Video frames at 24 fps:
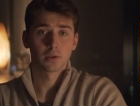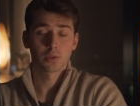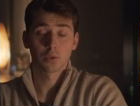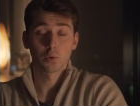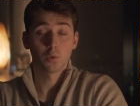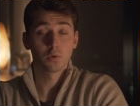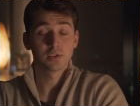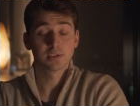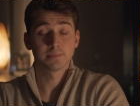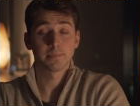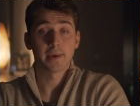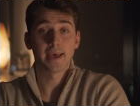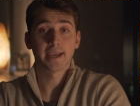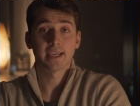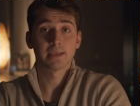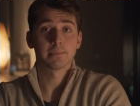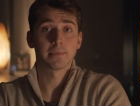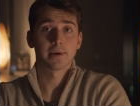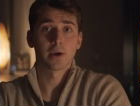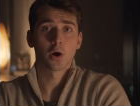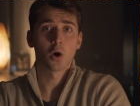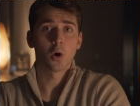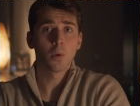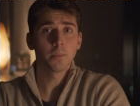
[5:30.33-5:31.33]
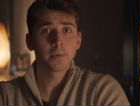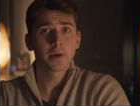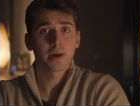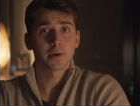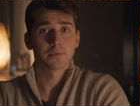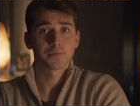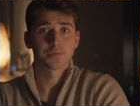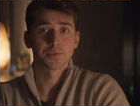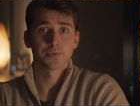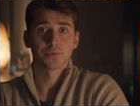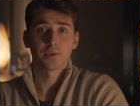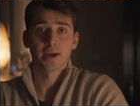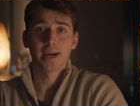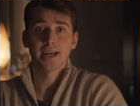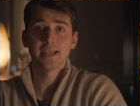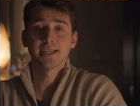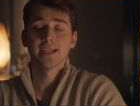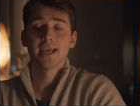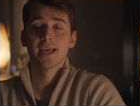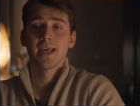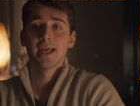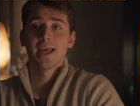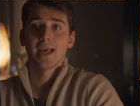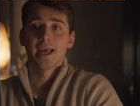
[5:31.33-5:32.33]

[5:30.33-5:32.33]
thoughts back in my home country, right?